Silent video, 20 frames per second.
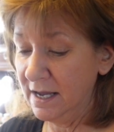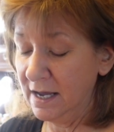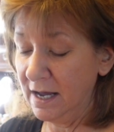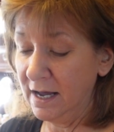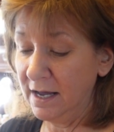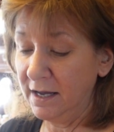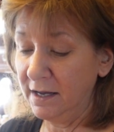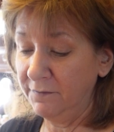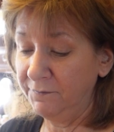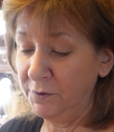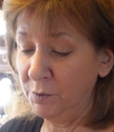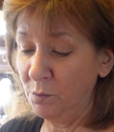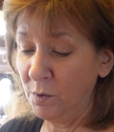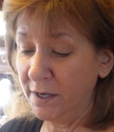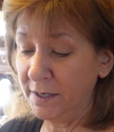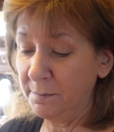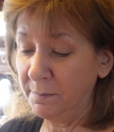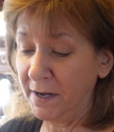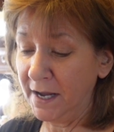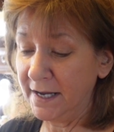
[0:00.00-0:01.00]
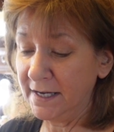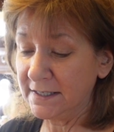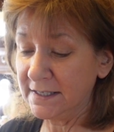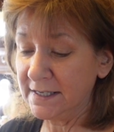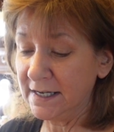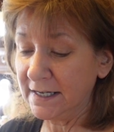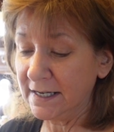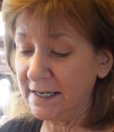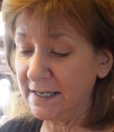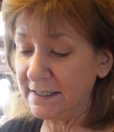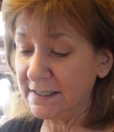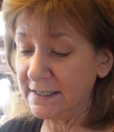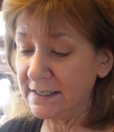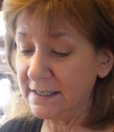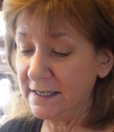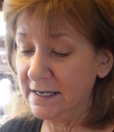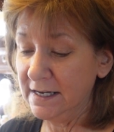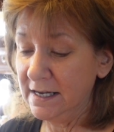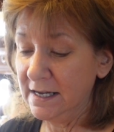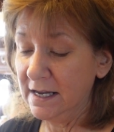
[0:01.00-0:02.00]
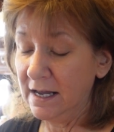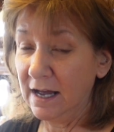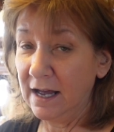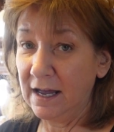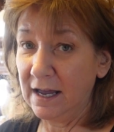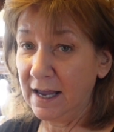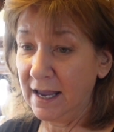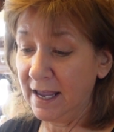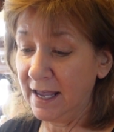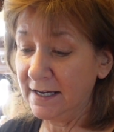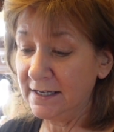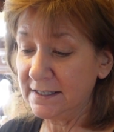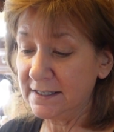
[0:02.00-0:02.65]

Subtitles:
If you want to buy a ticket ahead